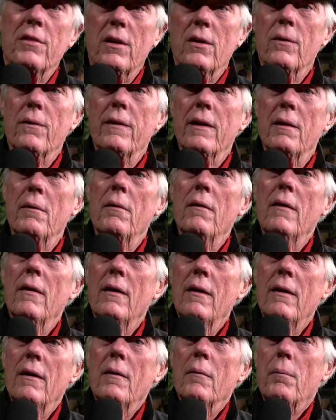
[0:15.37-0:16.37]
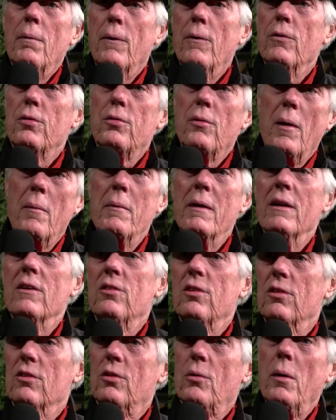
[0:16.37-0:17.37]
You know, they produce
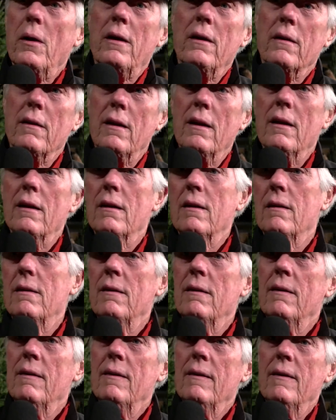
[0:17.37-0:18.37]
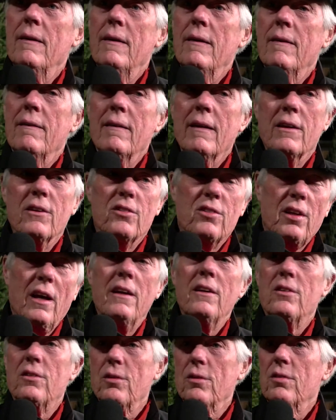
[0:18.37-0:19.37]
reminiscence quicker than
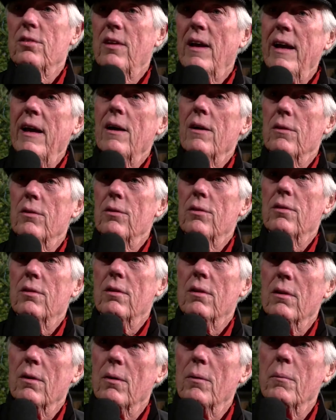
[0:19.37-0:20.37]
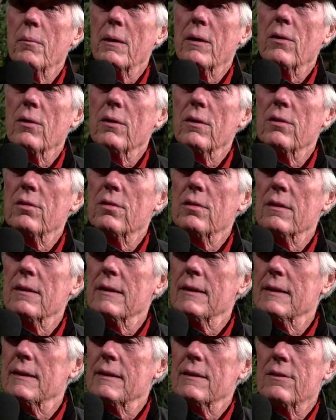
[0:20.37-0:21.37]
sights or sounds, you know, because
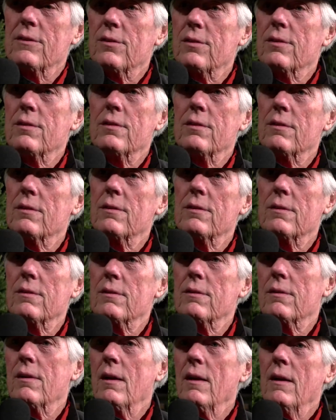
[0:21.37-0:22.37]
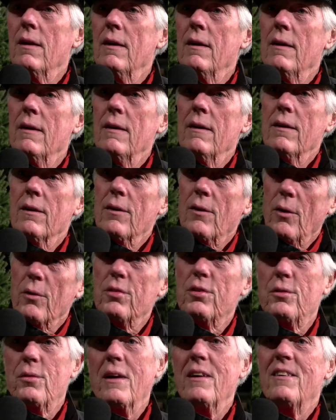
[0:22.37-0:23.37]
it
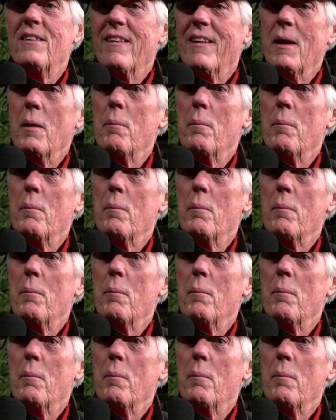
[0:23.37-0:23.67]
goes straight to the